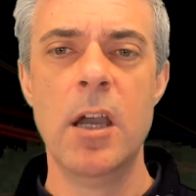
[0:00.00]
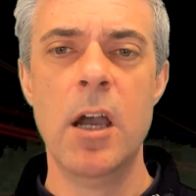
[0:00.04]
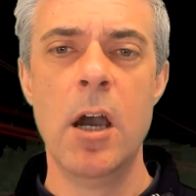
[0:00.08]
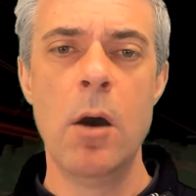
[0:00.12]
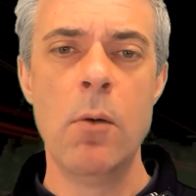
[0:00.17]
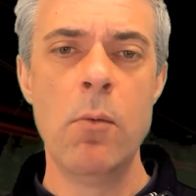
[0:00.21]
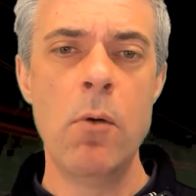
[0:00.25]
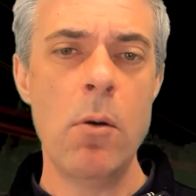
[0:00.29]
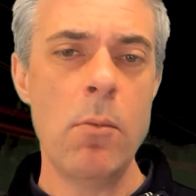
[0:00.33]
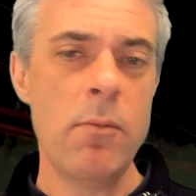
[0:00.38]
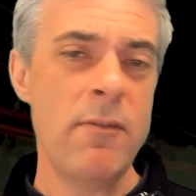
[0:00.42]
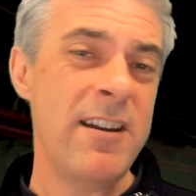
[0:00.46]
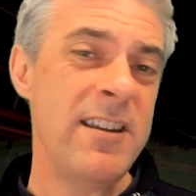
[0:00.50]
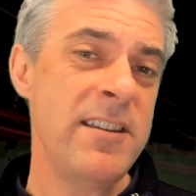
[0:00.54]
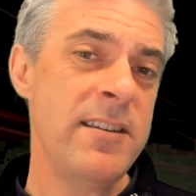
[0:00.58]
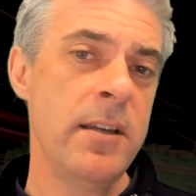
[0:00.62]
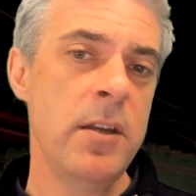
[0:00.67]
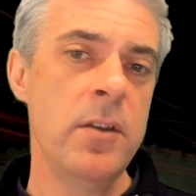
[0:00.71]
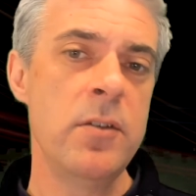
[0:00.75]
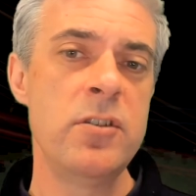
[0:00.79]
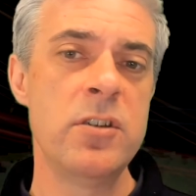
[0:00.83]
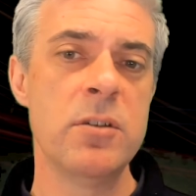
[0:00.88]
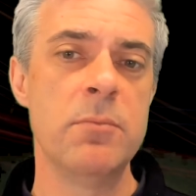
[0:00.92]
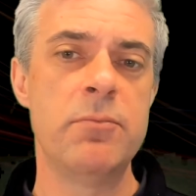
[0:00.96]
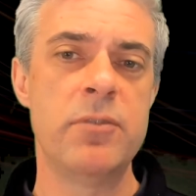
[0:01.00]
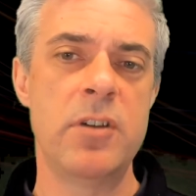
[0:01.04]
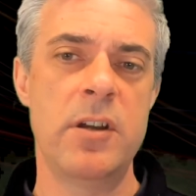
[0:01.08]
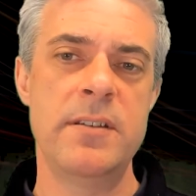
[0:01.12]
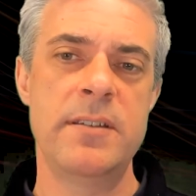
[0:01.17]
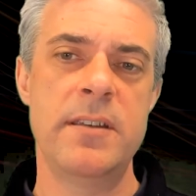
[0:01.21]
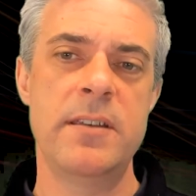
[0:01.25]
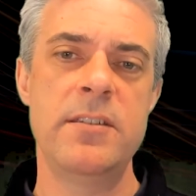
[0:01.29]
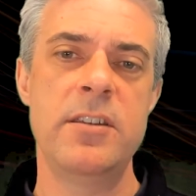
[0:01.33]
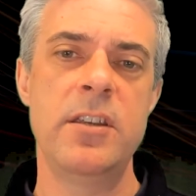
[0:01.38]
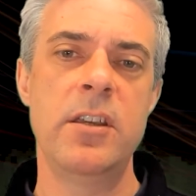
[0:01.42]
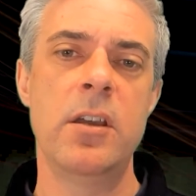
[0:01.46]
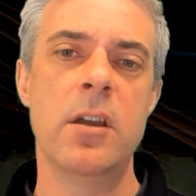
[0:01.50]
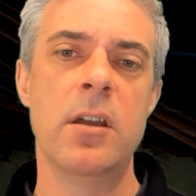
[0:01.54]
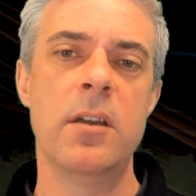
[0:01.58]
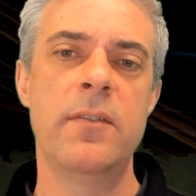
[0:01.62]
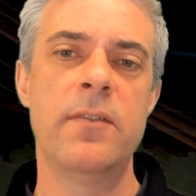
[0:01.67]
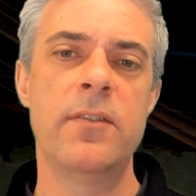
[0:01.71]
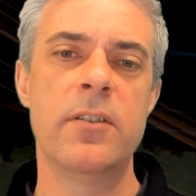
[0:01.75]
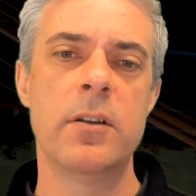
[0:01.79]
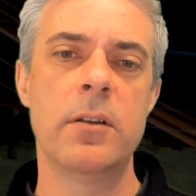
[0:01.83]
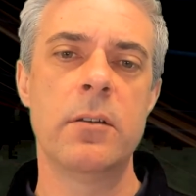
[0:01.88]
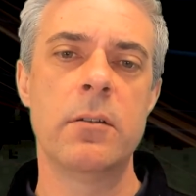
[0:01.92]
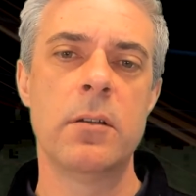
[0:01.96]
what resolution process you go
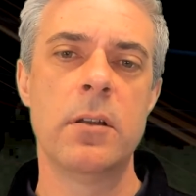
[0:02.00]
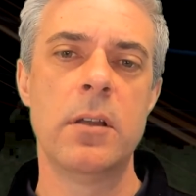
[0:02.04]
through,